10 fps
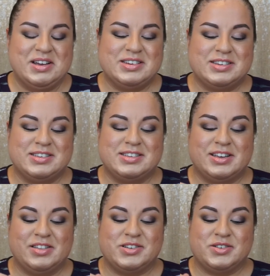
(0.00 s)
just to tell
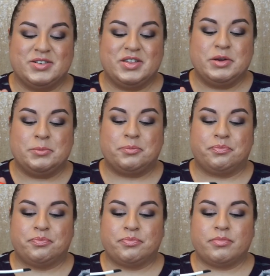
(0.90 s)
you the truth.
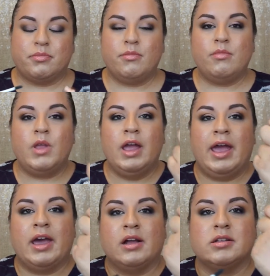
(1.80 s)

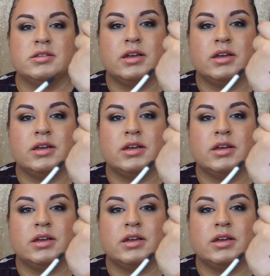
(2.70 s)
And